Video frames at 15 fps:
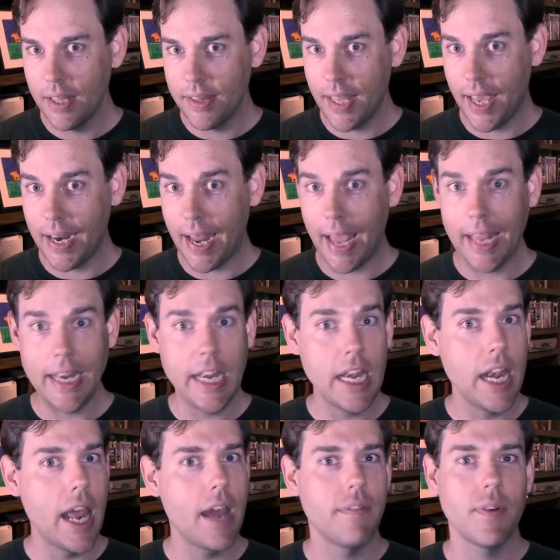that I
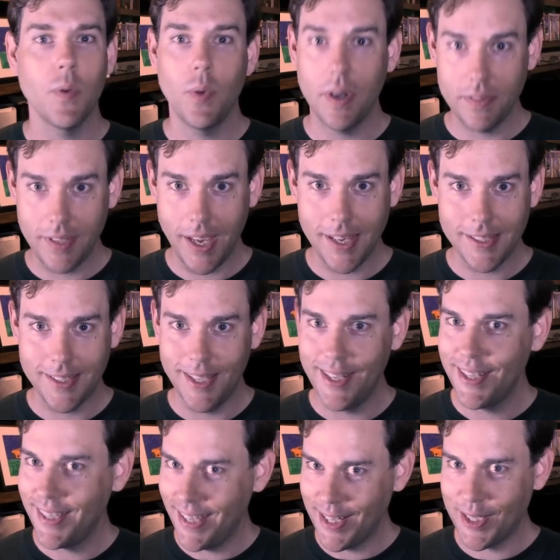never would have
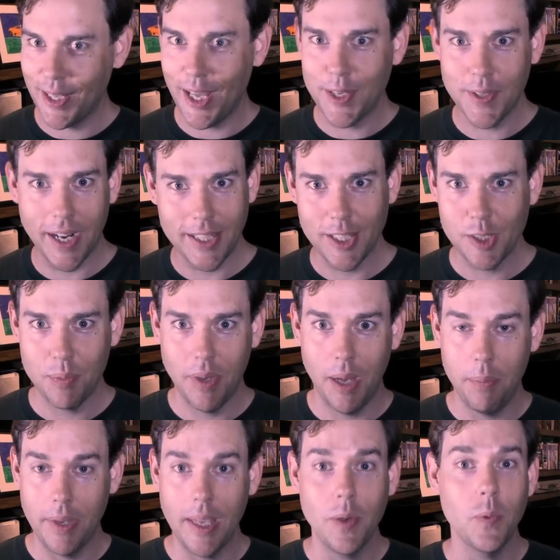tasted until I tried this
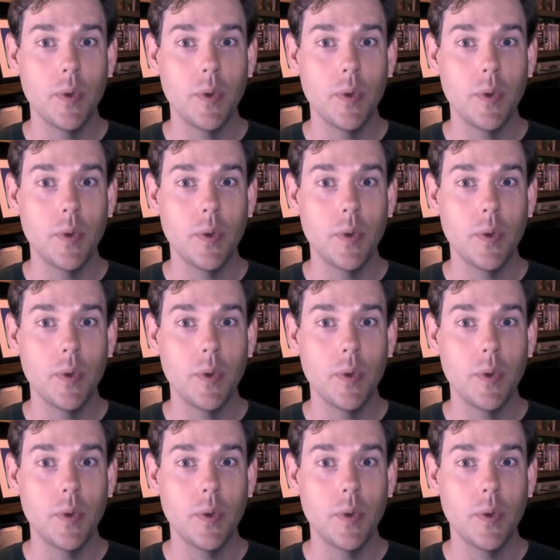puppy.